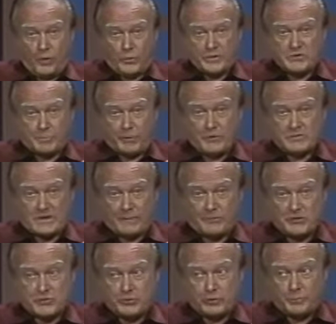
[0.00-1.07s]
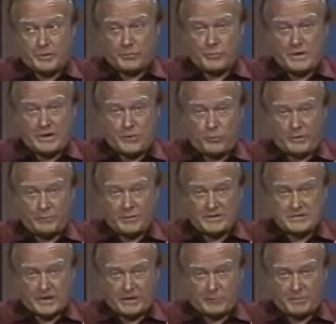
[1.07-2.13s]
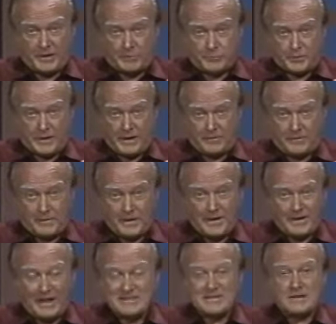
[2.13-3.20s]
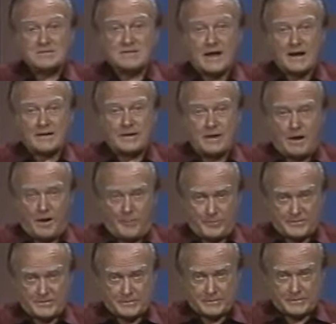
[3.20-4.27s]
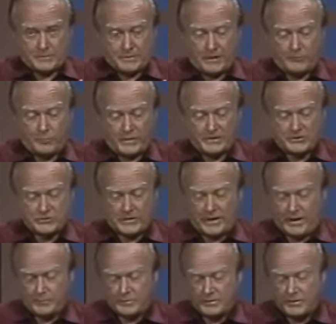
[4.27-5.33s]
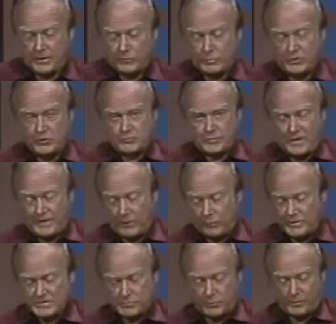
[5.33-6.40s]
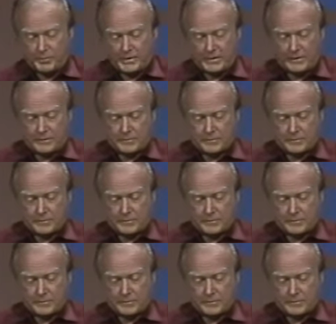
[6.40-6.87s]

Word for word: which most of us do when we, when we take a big breath, that's exactly opposite of what it should happen. Will you try that once more, buddy?